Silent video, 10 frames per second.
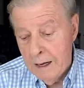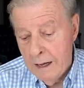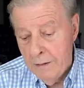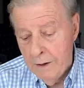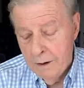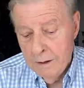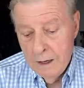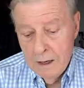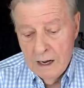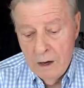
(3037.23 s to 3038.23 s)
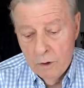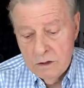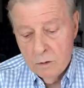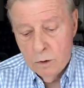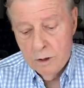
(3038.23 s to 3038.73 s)
and uh, I
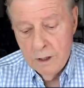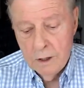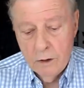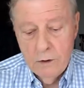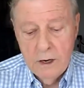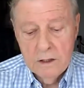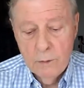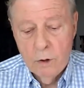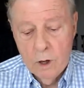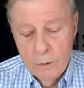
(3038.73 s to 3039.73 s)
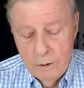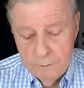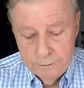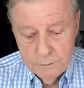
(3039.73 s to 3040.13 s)
went to work in the credit department.